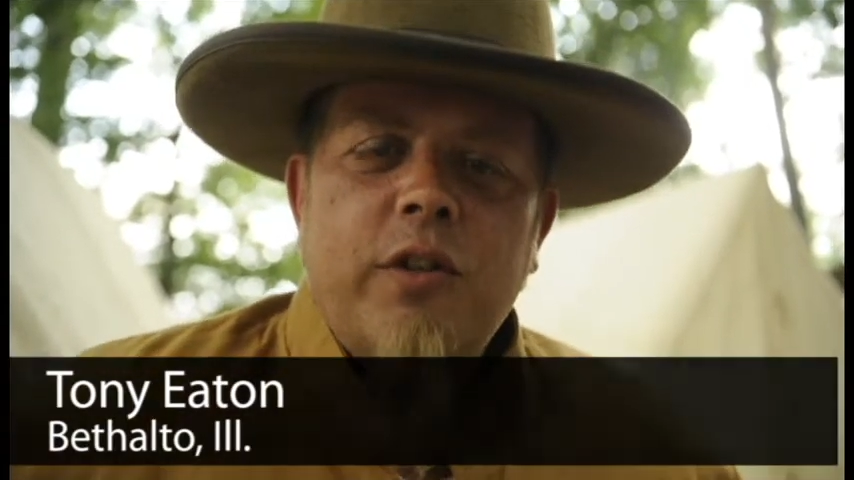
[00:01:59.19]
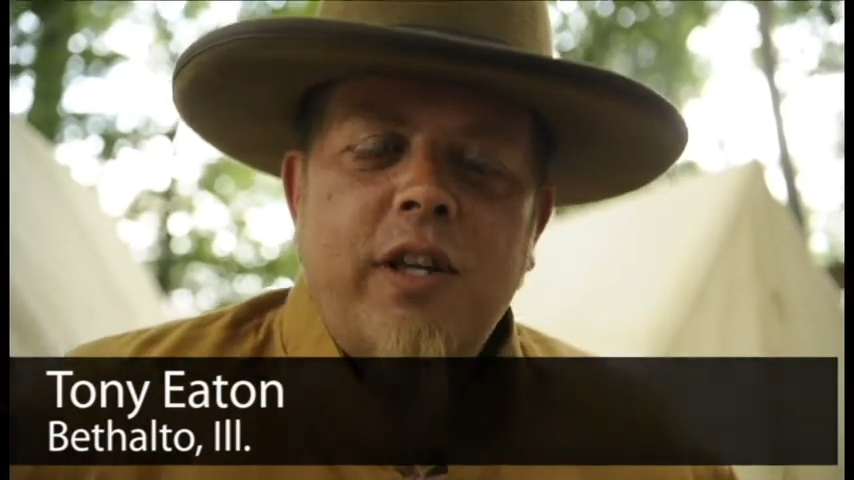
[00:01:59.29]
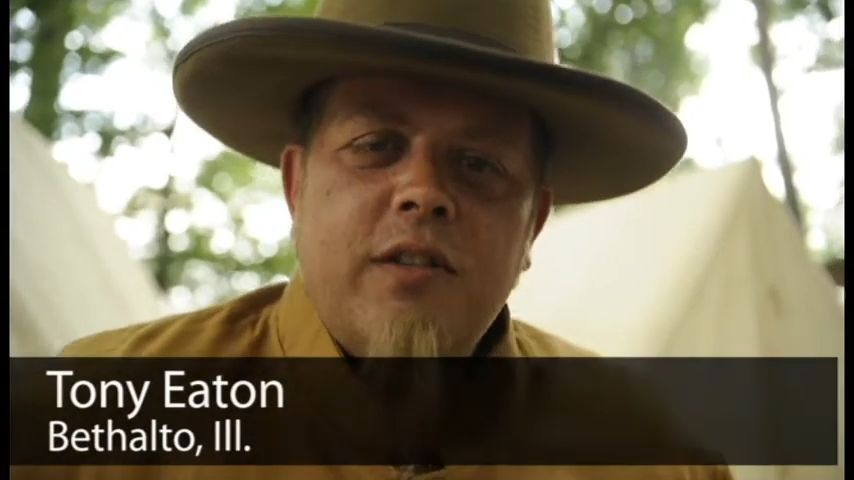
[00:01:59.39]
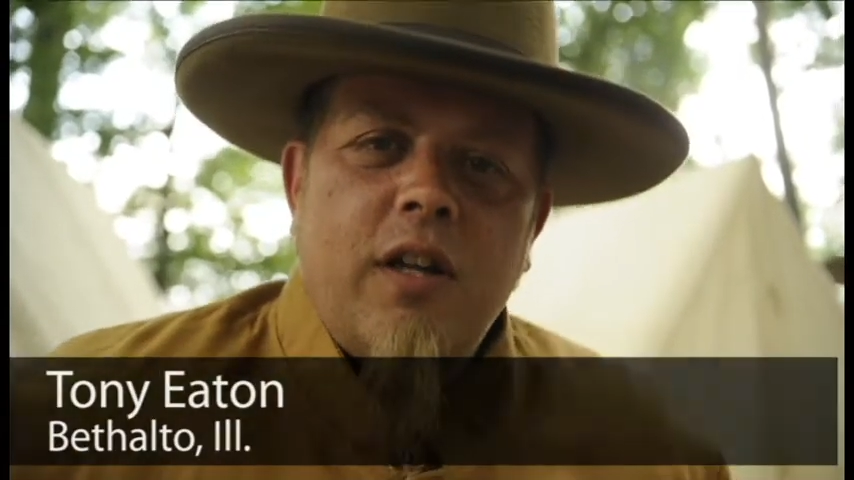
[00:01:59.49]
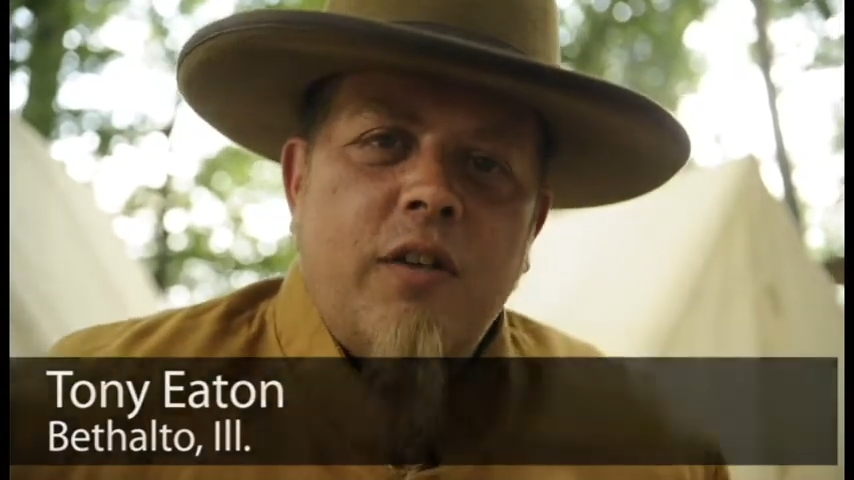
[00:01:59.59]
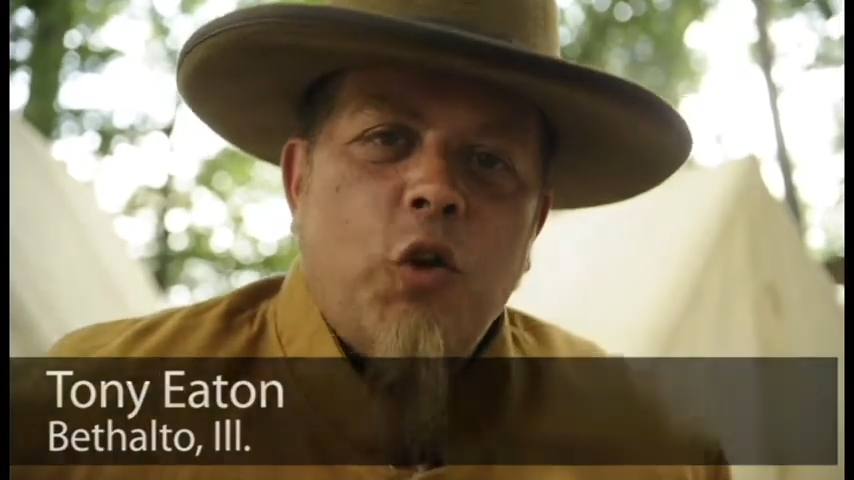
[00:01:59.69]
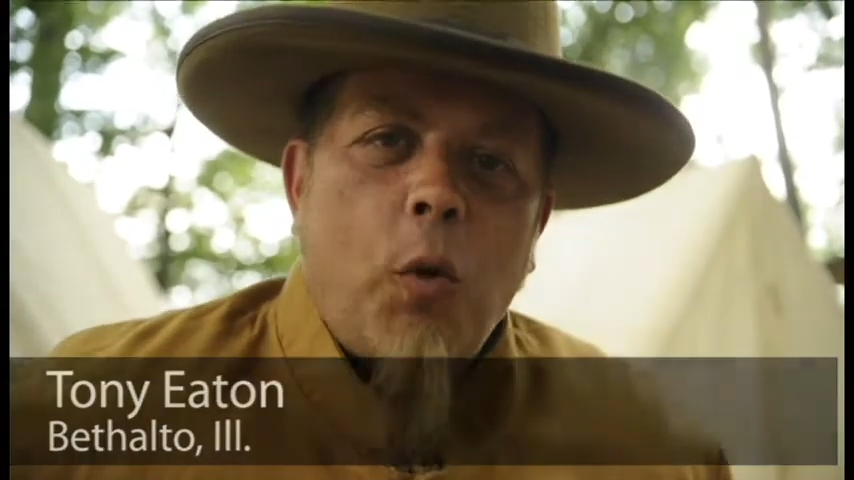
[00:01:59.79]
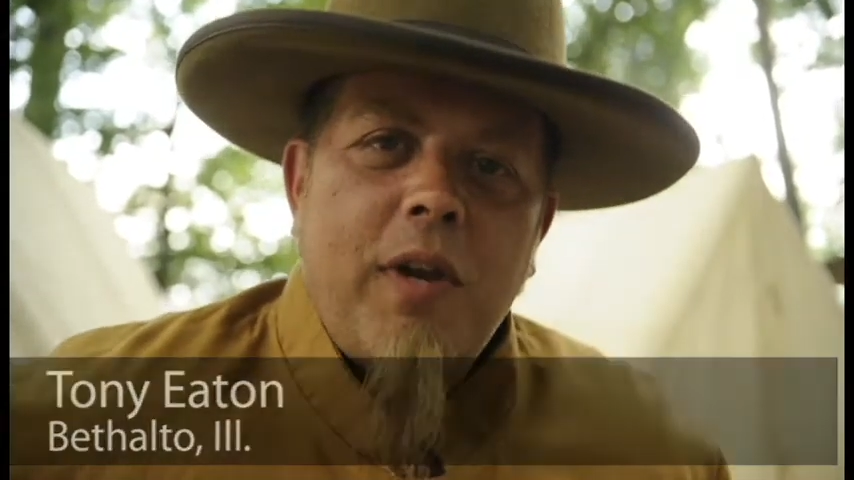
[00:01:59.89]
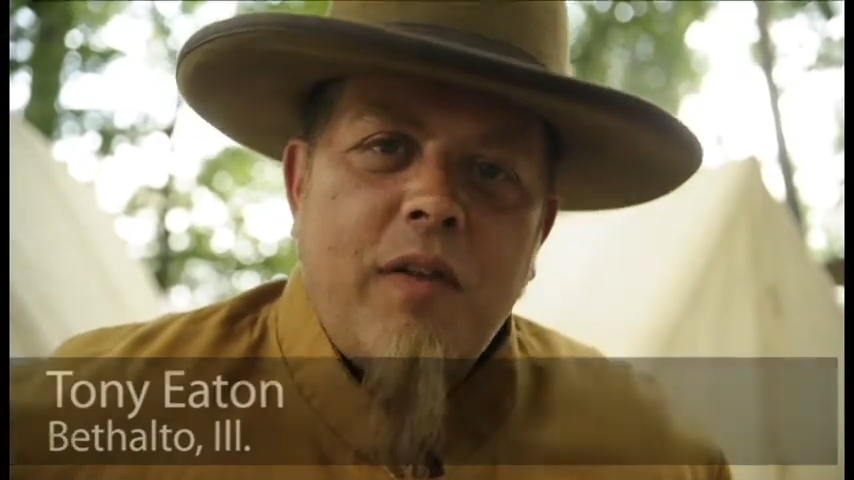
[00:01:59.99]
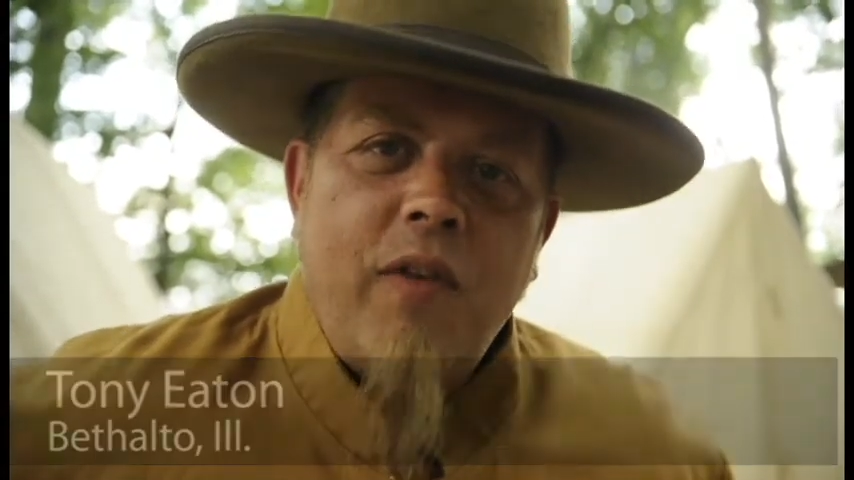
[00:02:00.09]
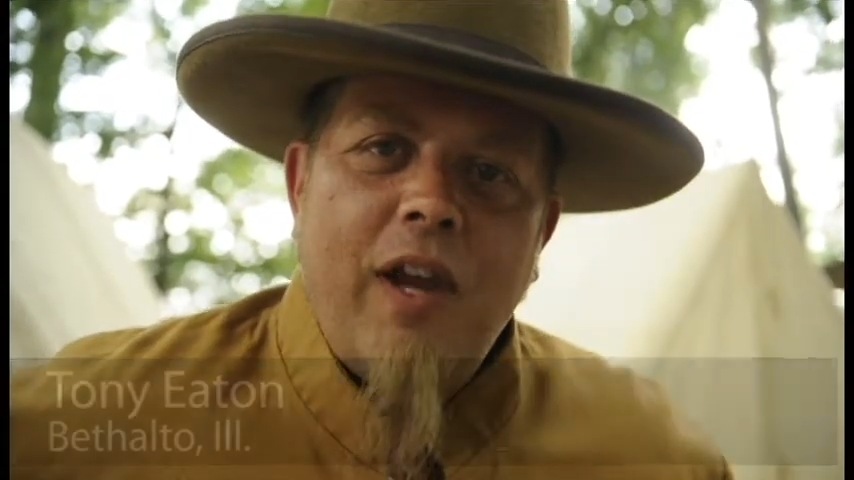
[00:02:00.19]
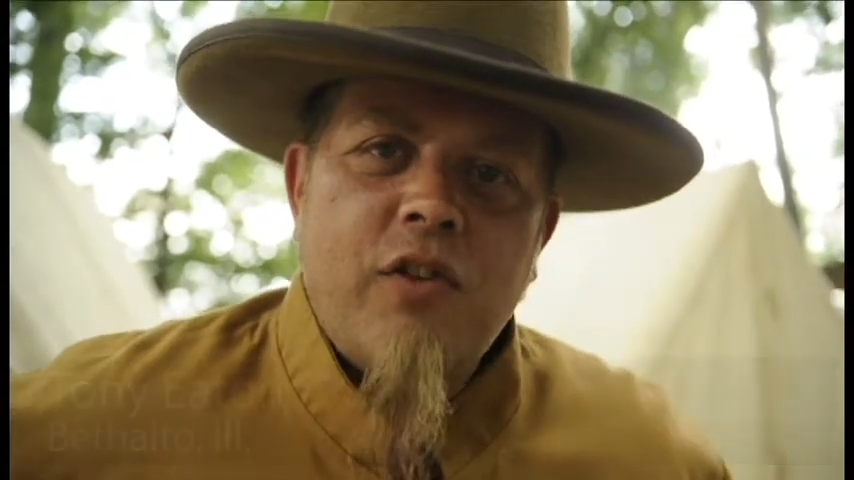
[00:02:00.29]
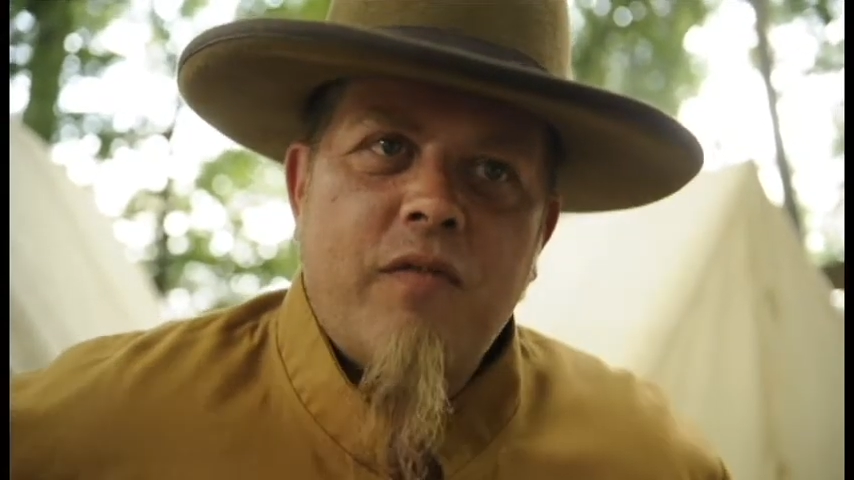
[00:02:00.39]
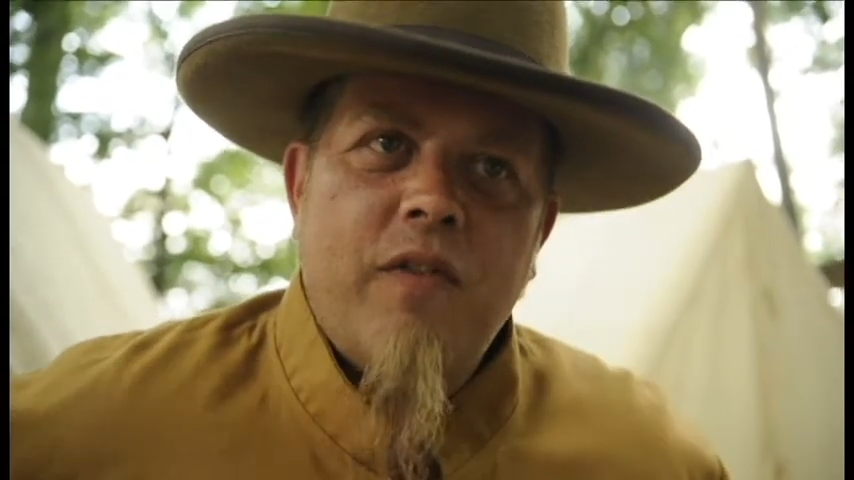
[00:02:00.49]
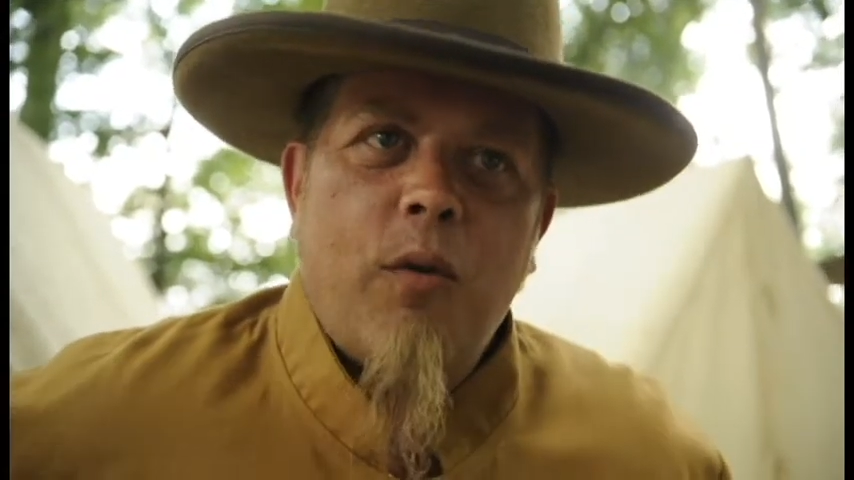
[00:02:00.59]
He's a Normandy
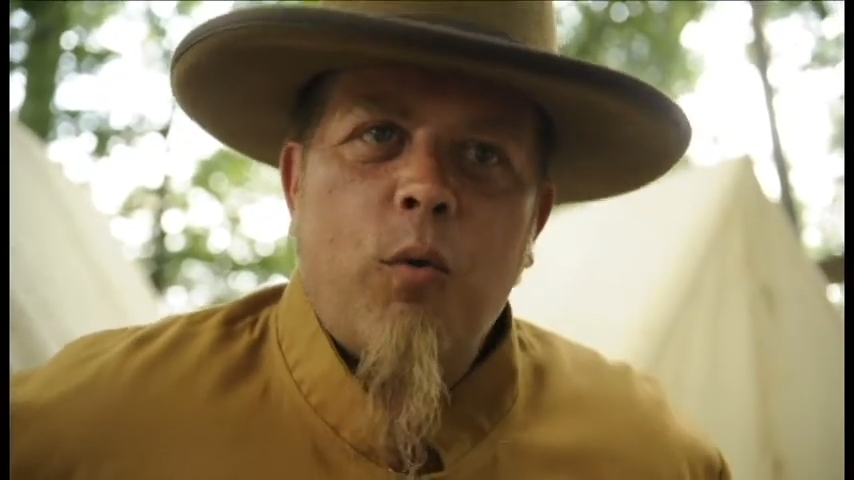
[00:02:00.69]
invasion vet,